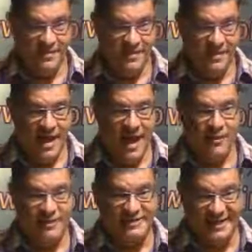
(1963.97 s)
our
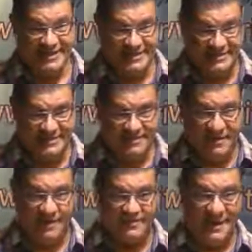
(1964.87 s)
tendency,
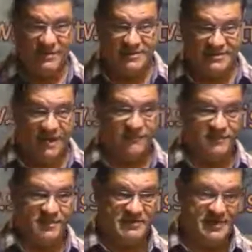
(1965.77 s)
because our
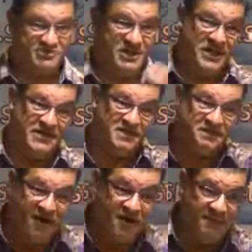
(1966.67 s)
self-perception in the
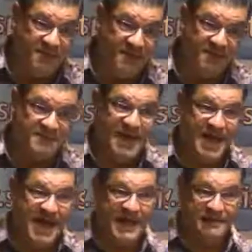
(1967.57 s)
very beginning is
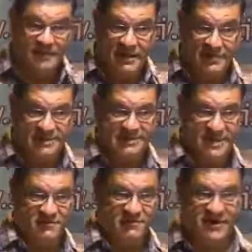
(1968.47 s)
I, me,
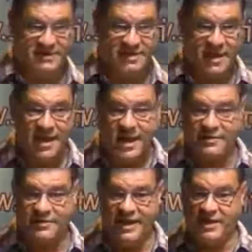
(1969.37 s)
myself, is I'd
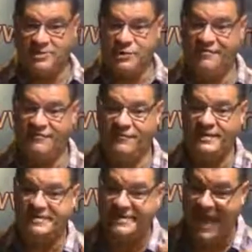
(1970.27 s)
like you to have the
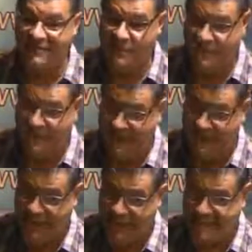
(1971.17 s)
same opinion
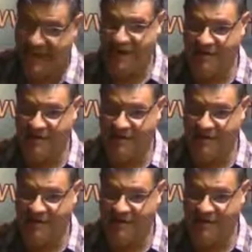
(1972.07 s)
as I have,